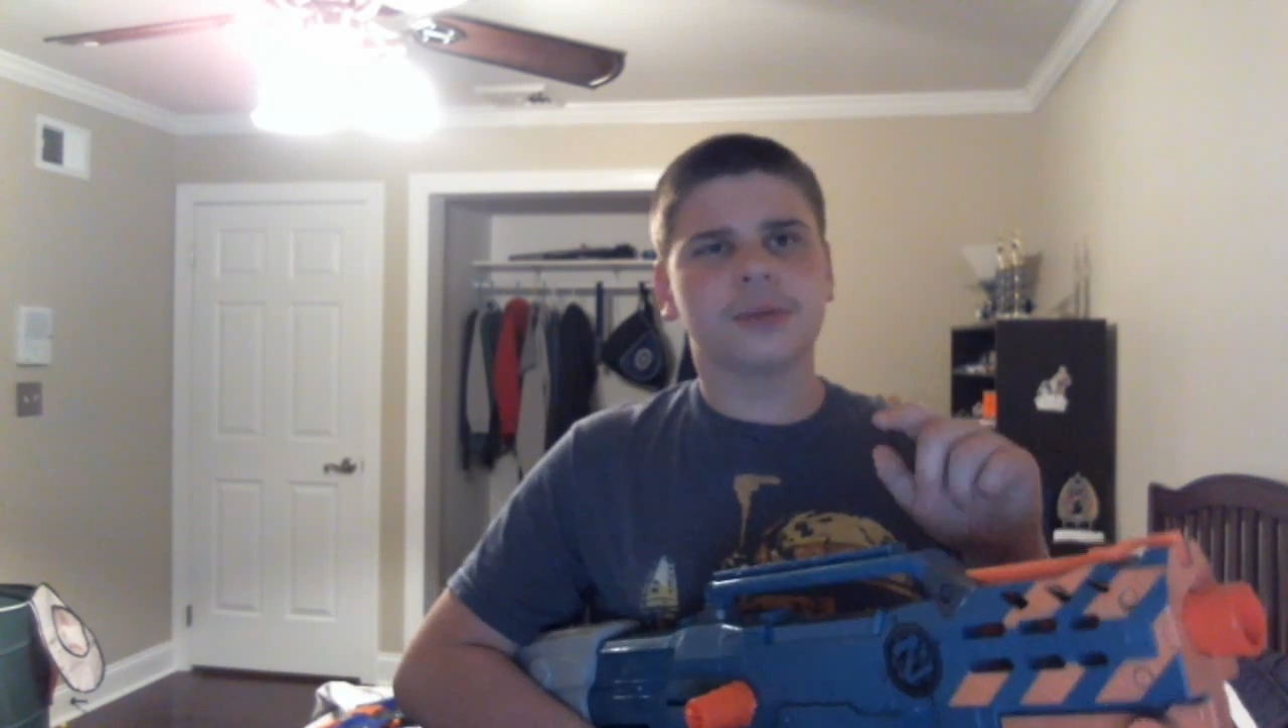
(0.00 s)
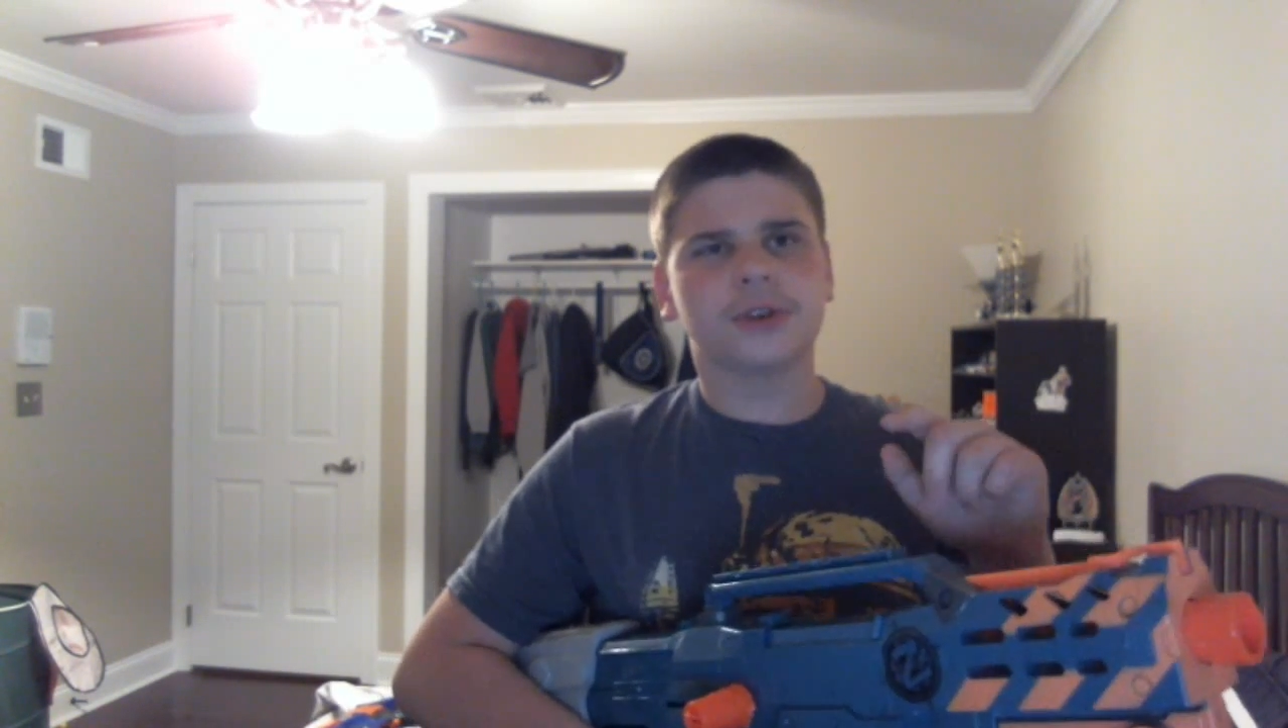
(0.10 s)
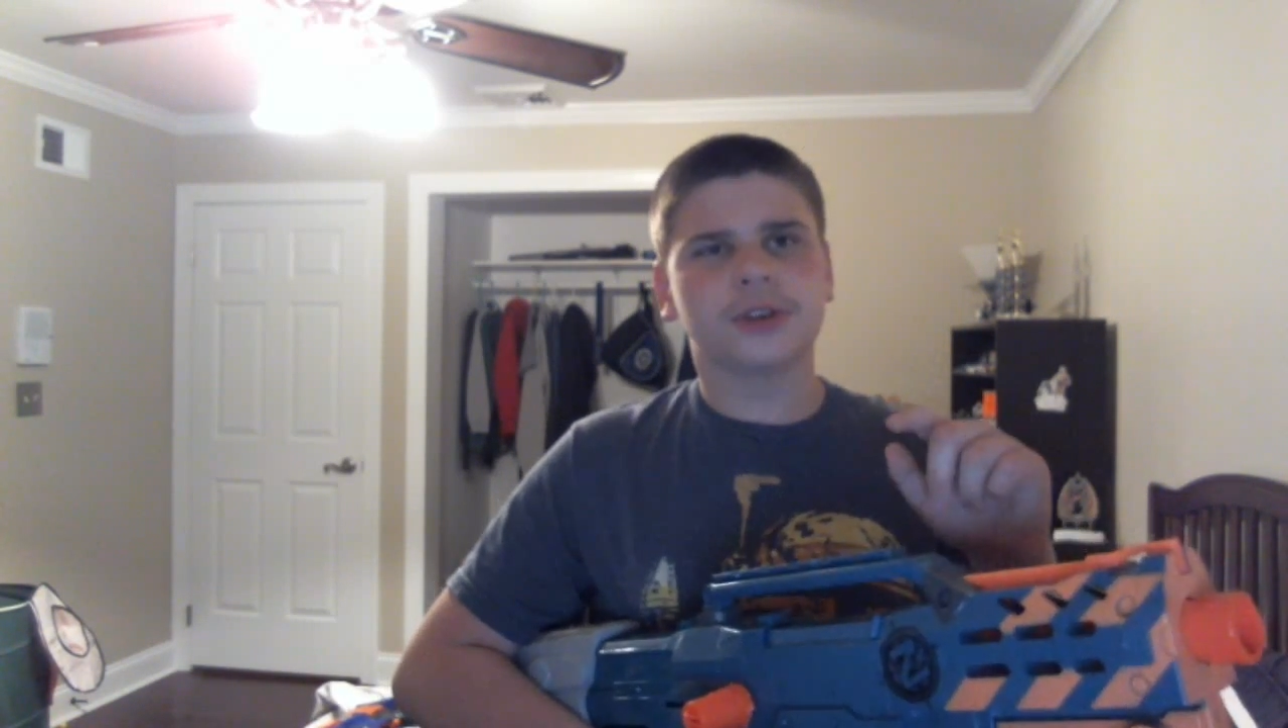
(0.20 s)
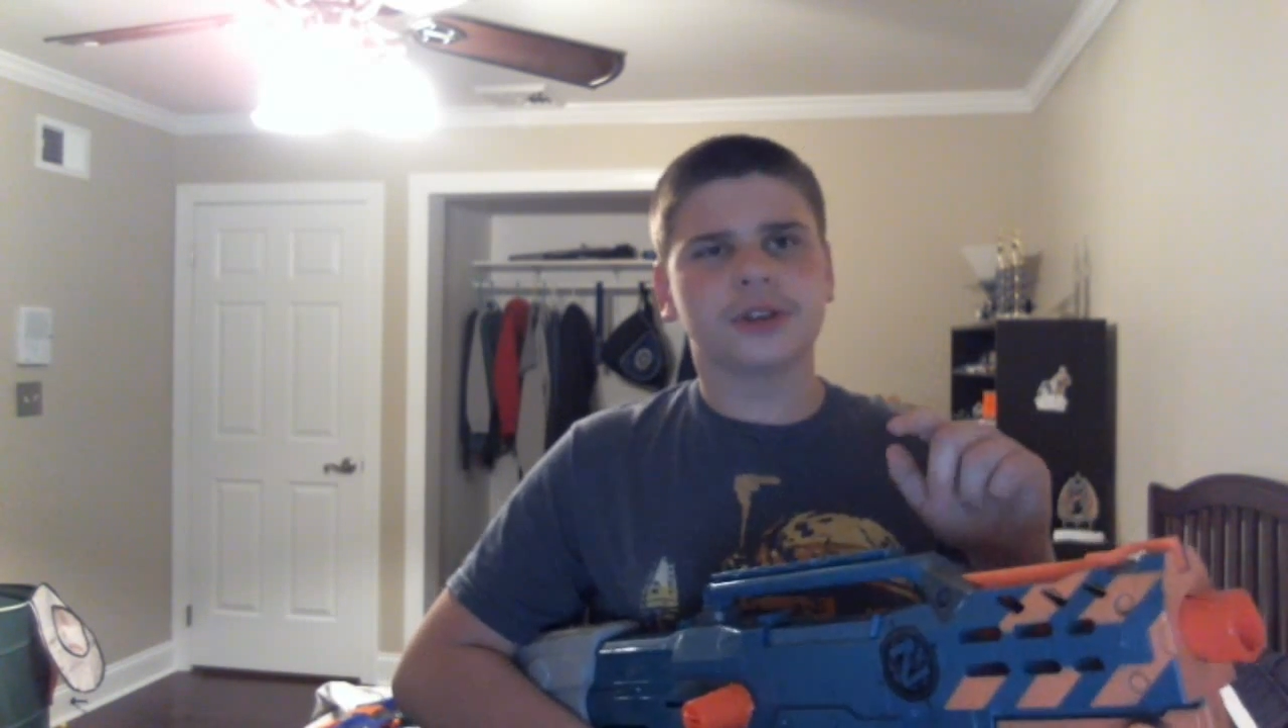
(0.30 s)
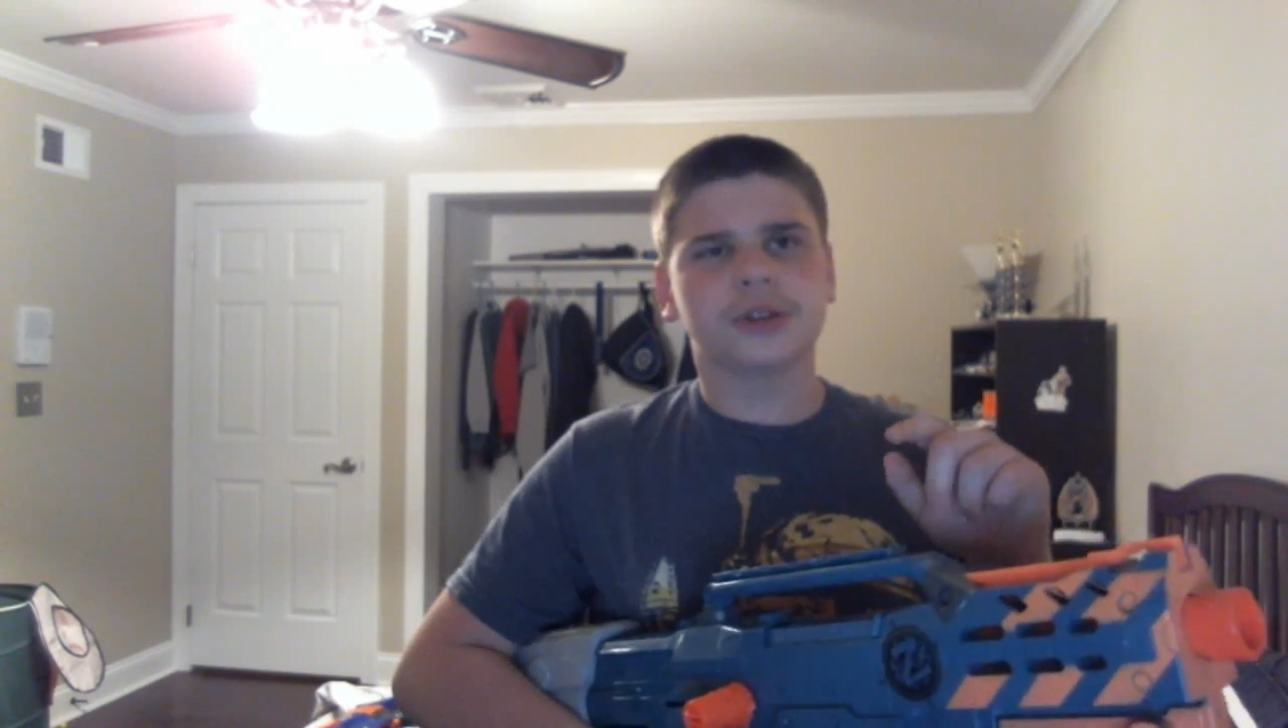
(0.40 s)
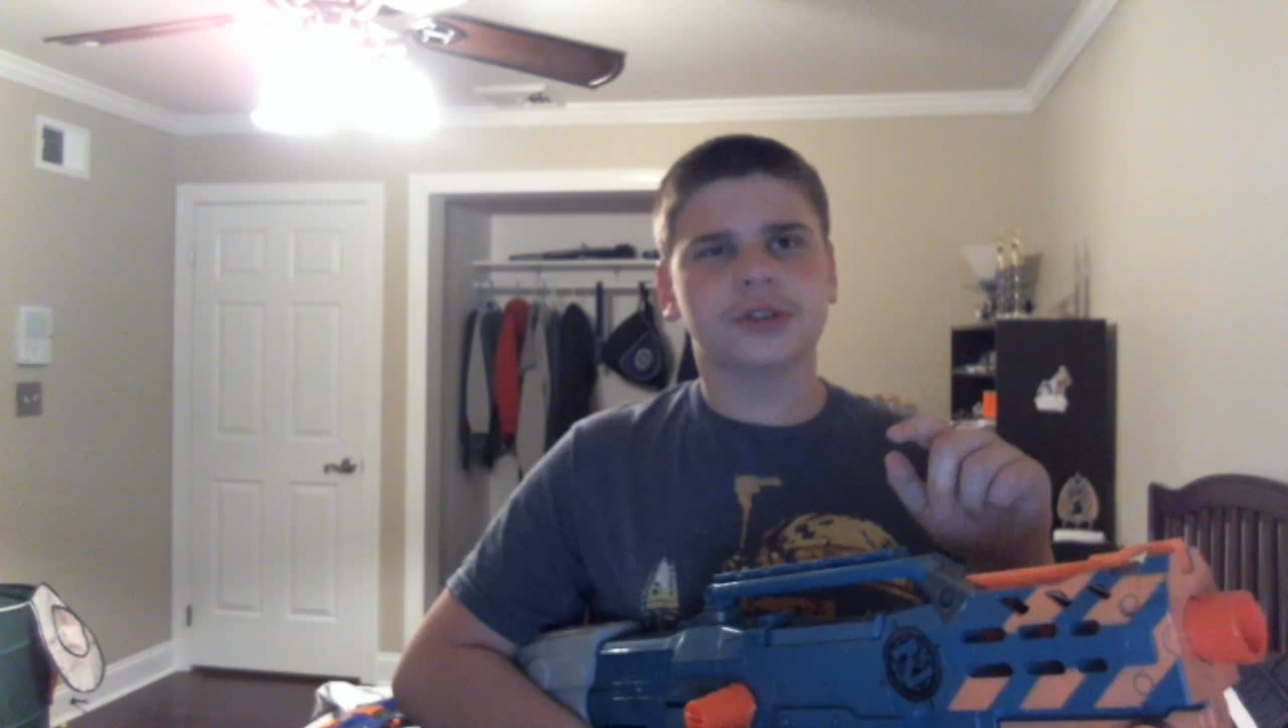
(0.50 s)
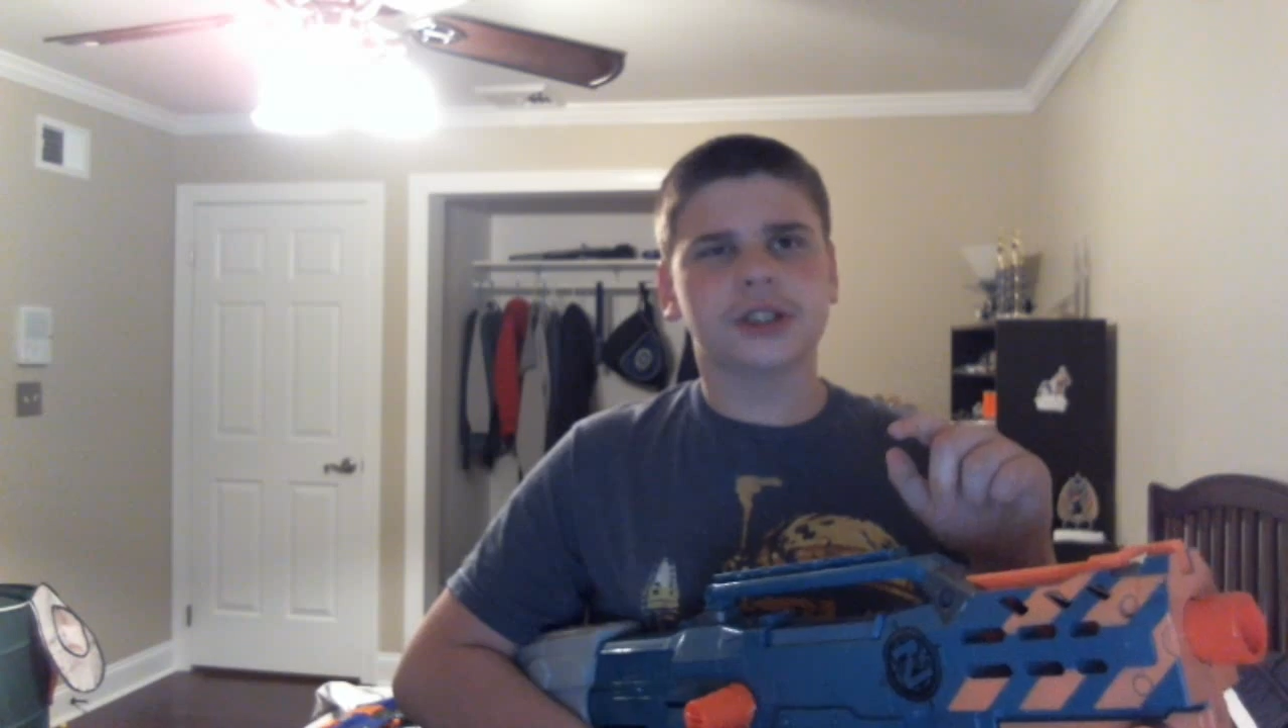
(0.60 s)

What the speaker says: person who